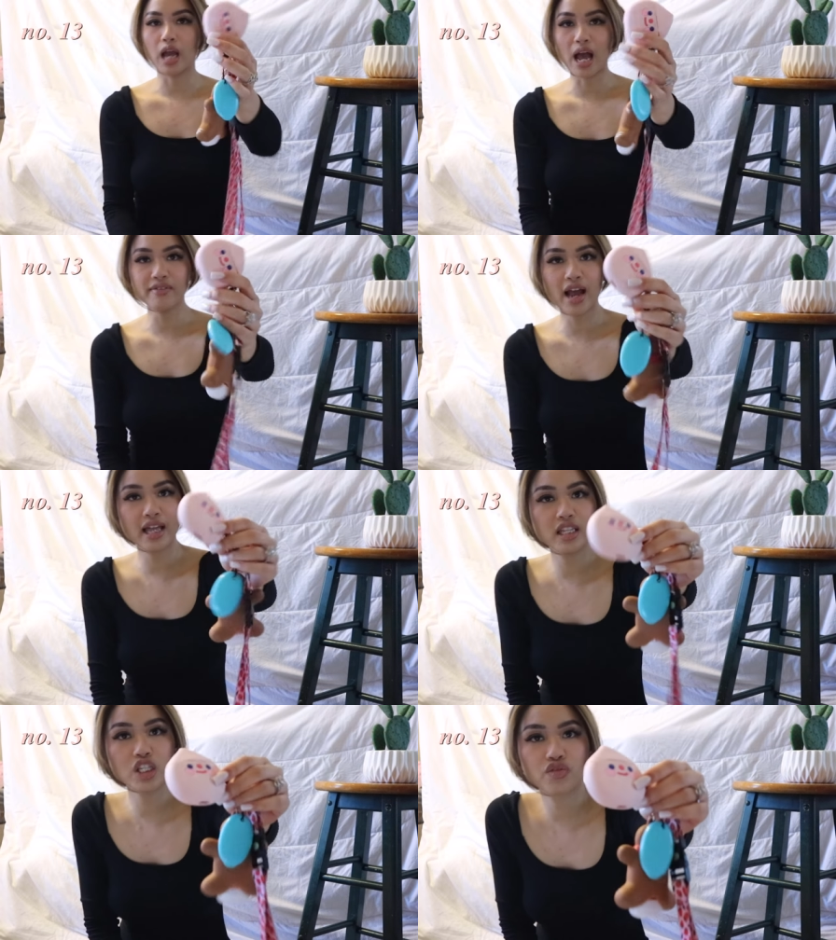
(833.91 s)
I've
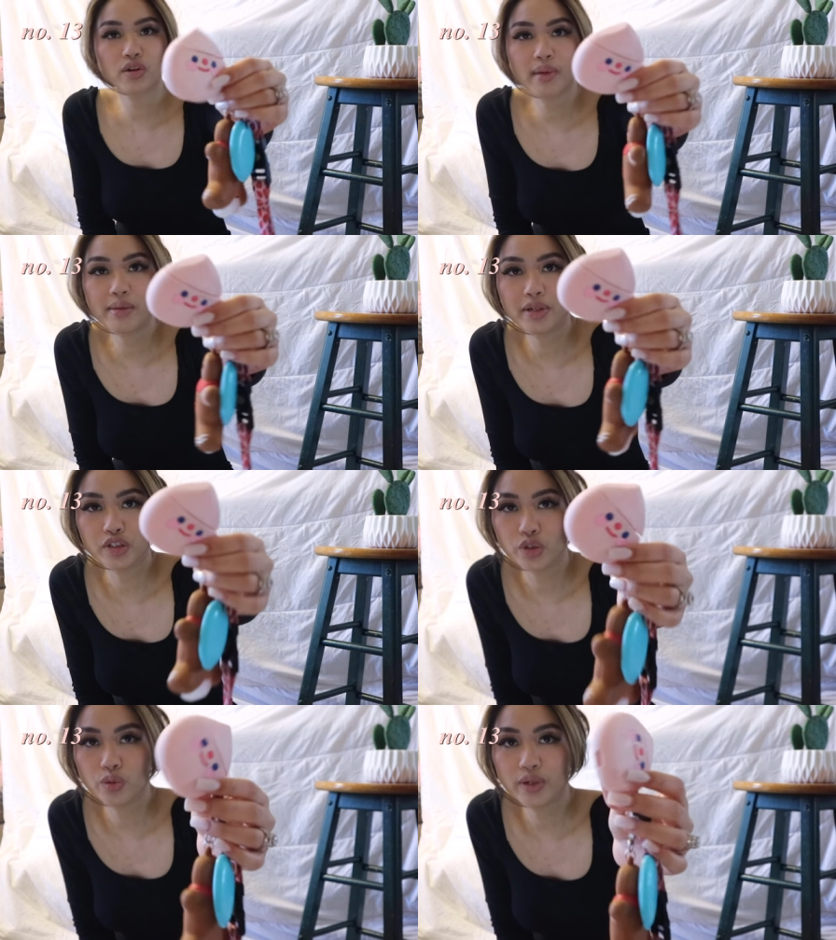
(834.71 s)
had this for maybe
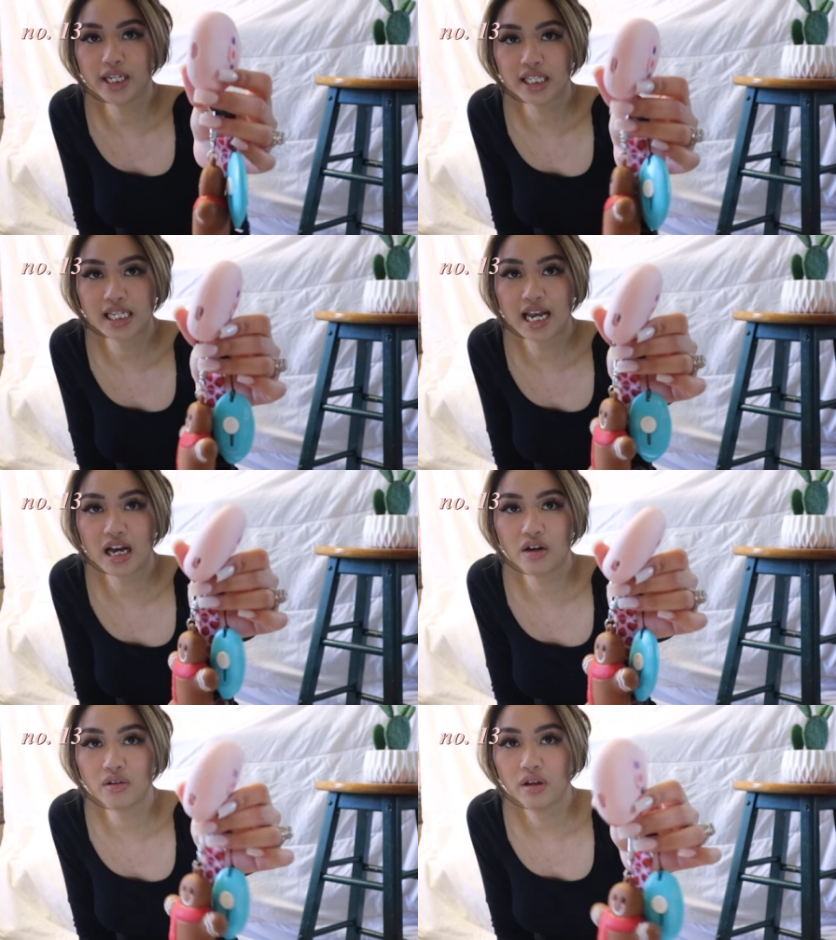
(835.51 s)
two weeks
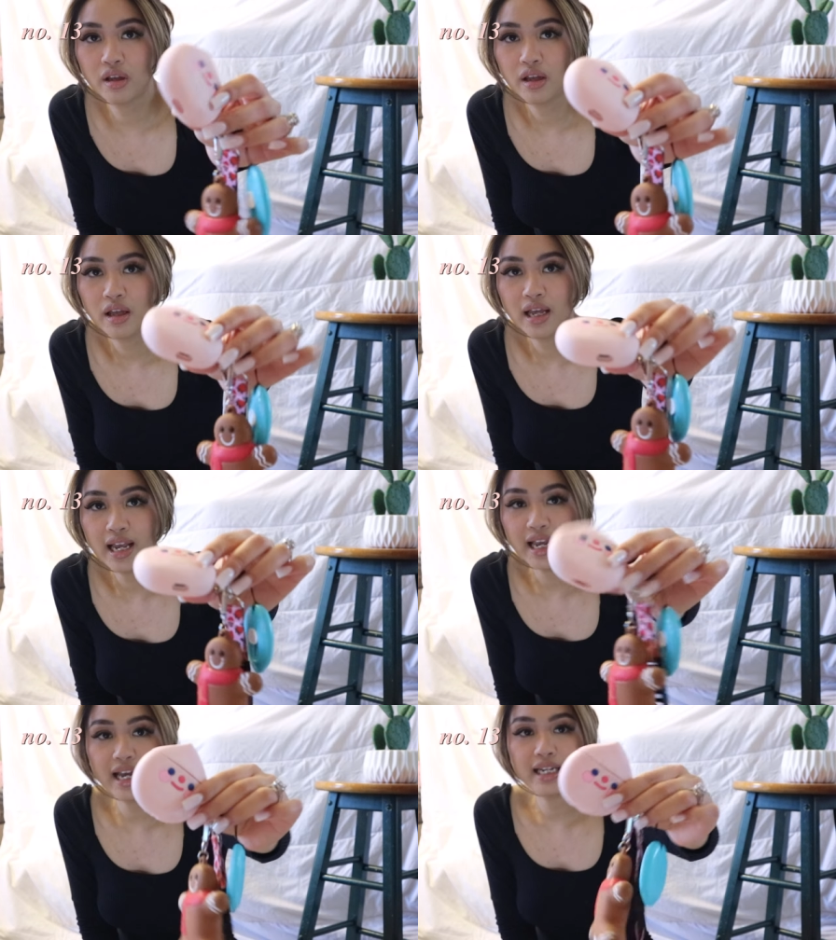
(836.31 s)
now
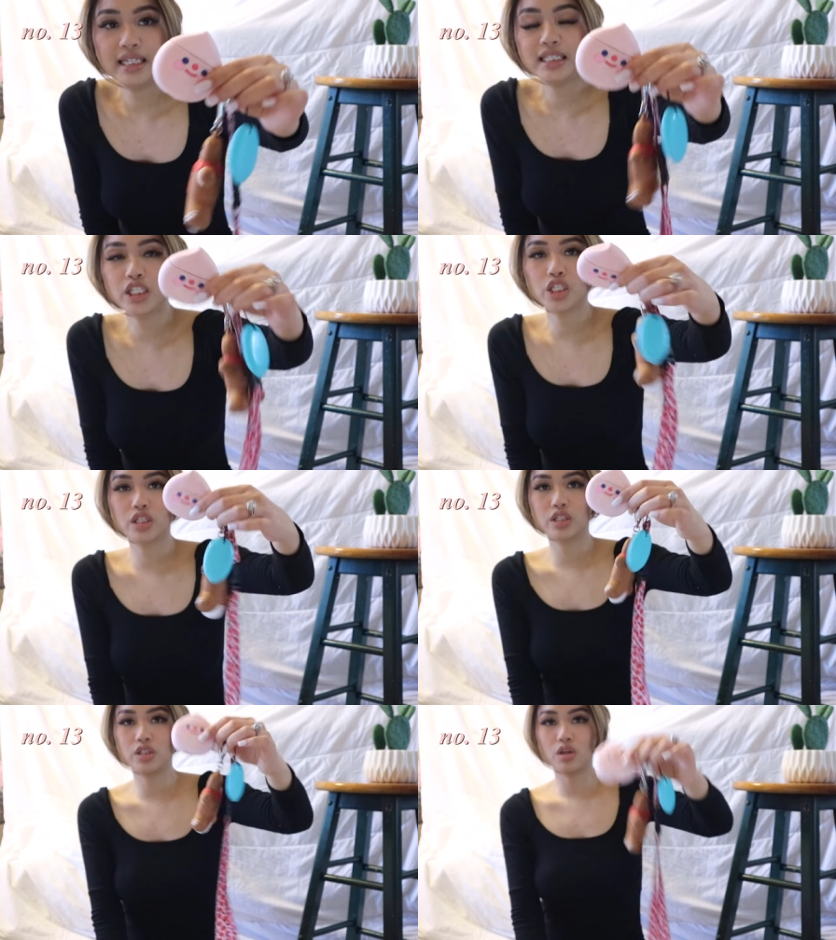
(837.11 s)
and it is just
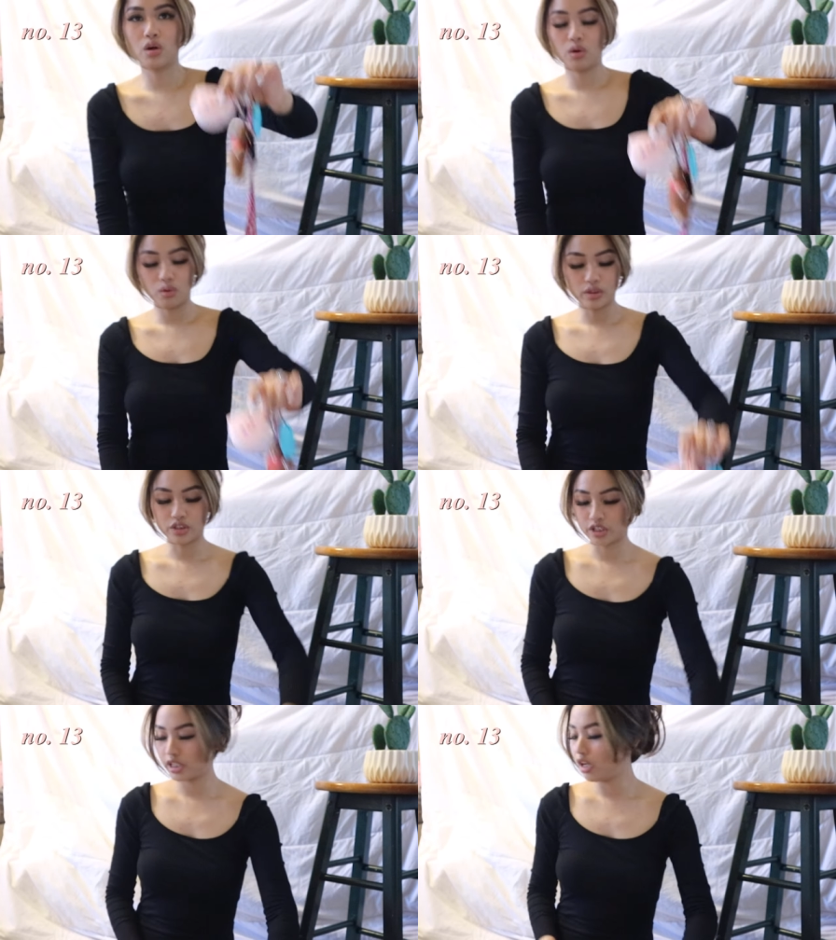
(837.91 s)
so
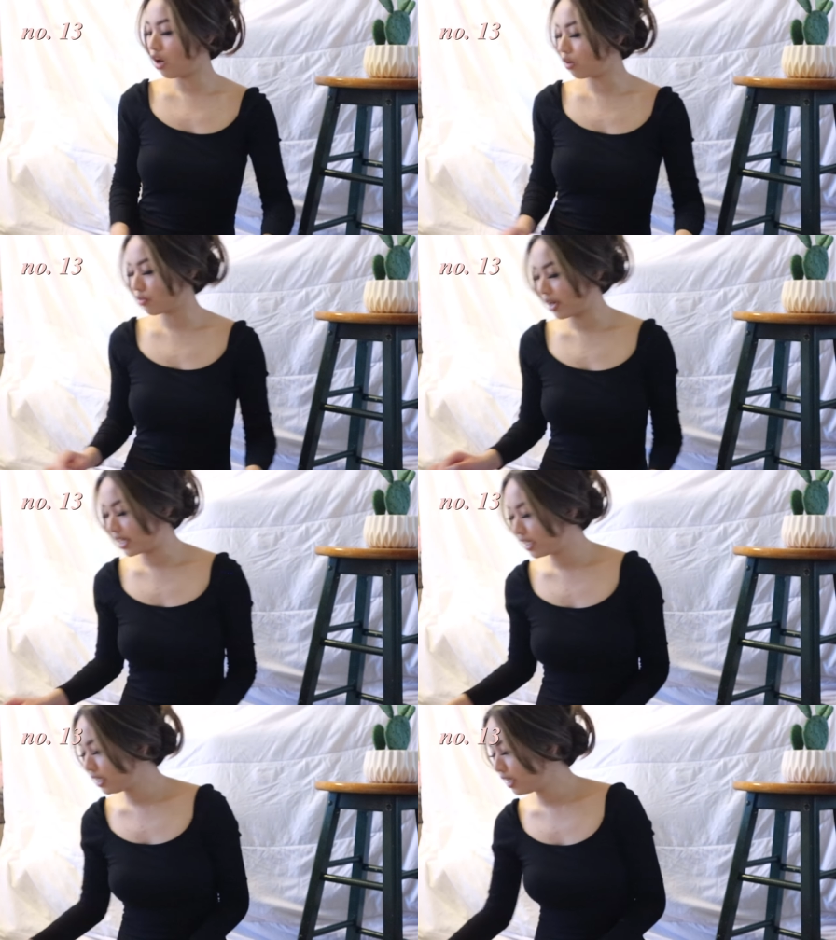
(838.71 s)
dirty
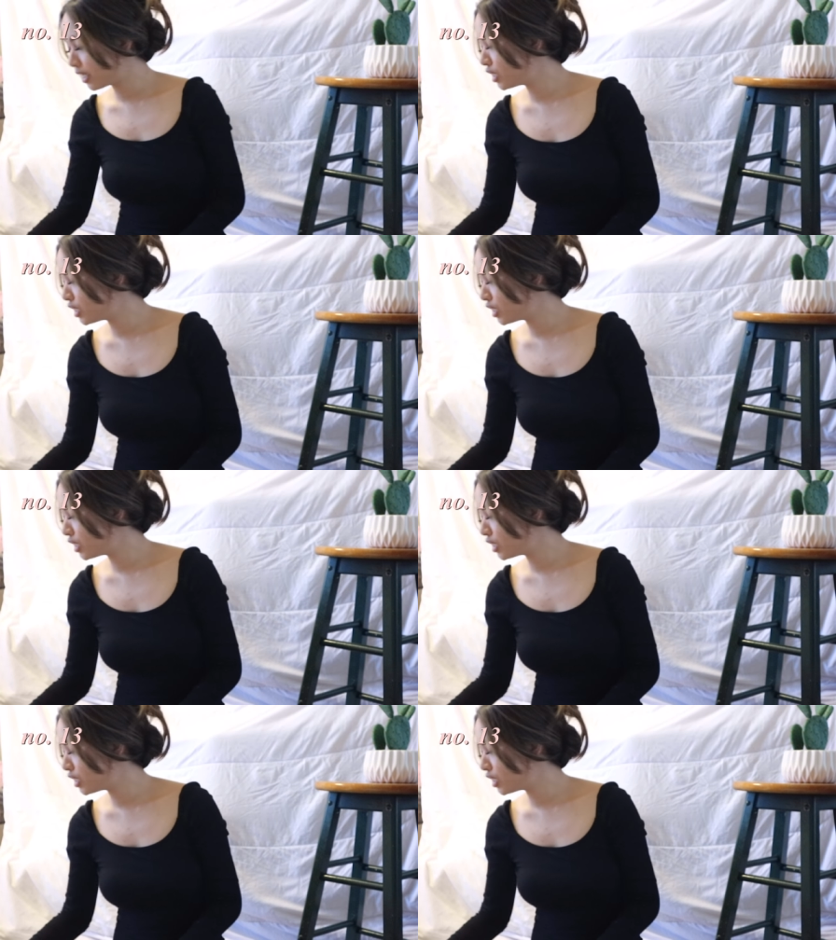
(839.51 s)
already. I